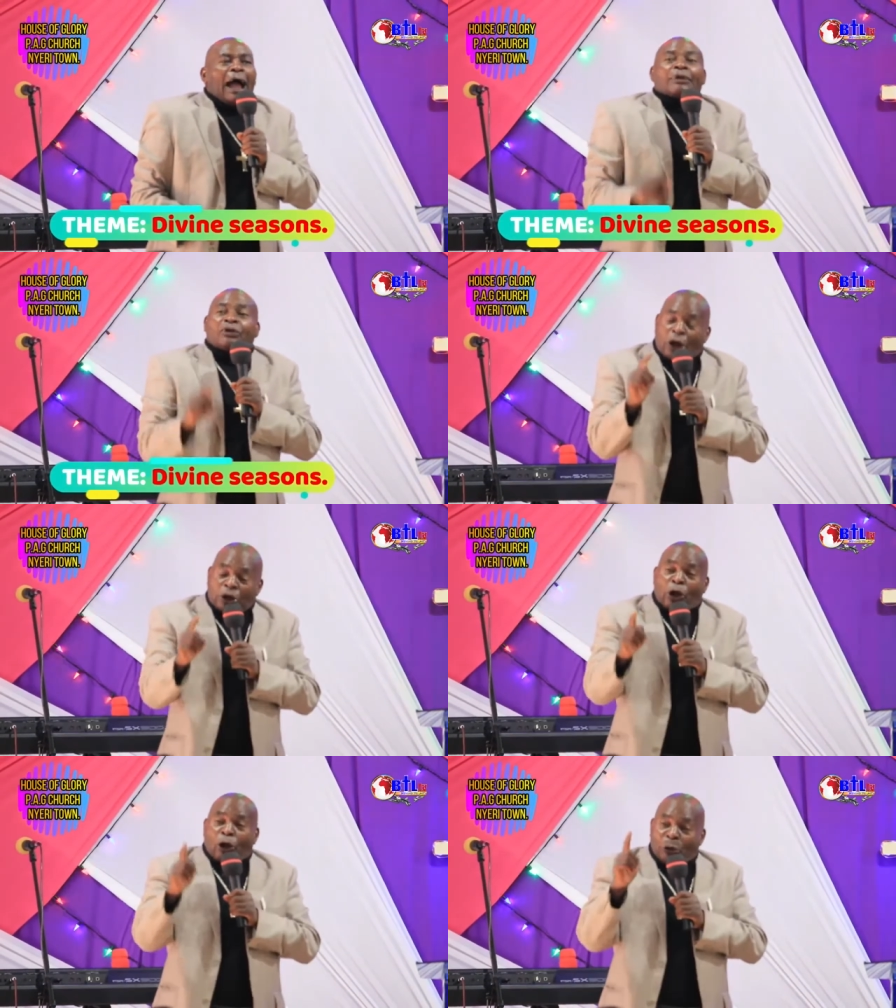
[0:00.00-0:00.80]
I
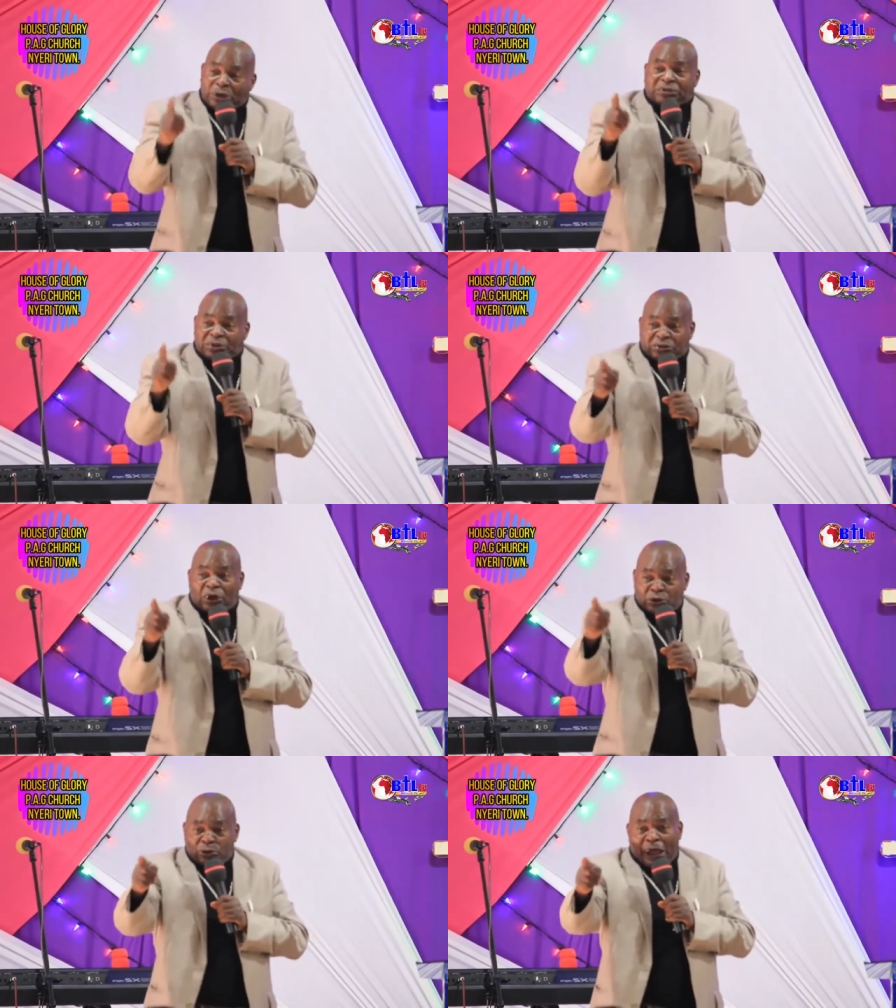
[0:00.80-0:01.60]
don't know which
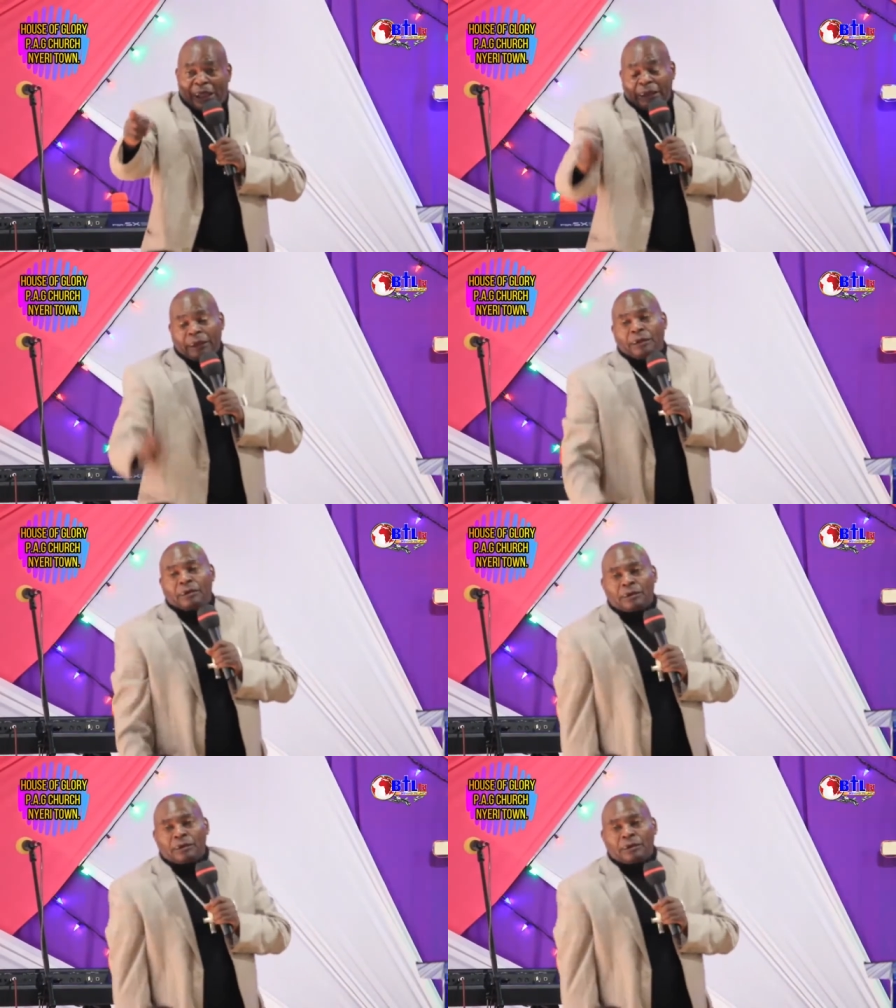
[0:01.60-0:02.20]
season you are in